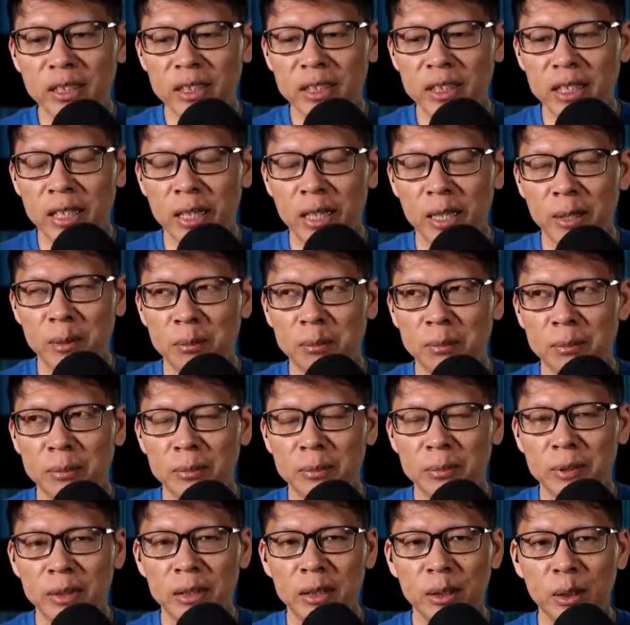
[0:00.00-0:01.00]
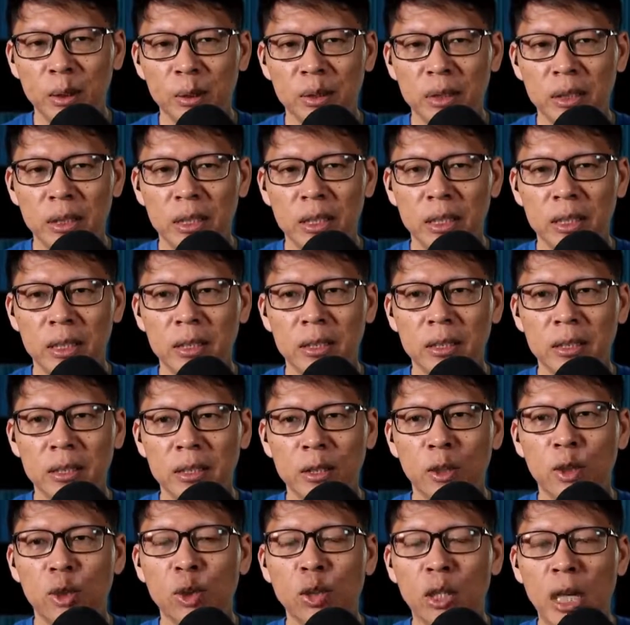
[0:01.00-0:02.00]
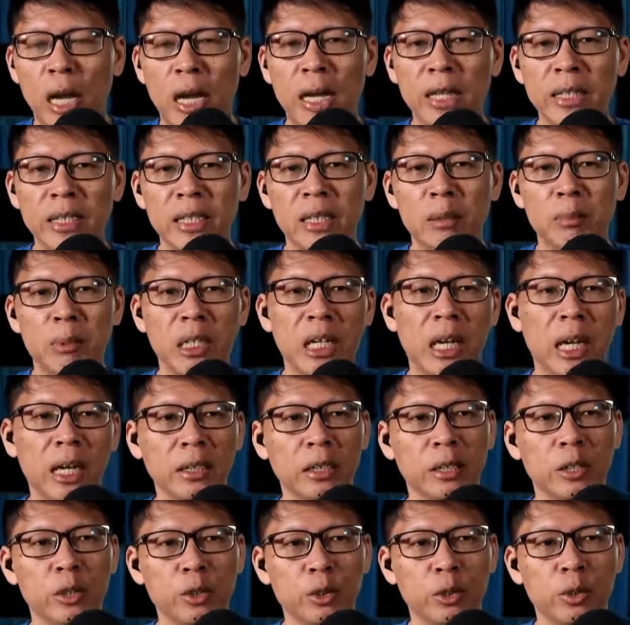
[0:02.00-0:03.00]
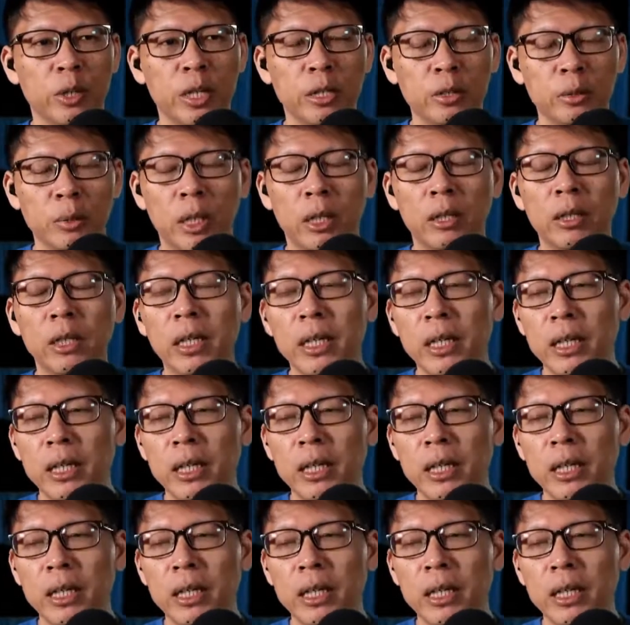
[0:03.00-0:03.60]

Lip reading: the whole idea behind the show as well.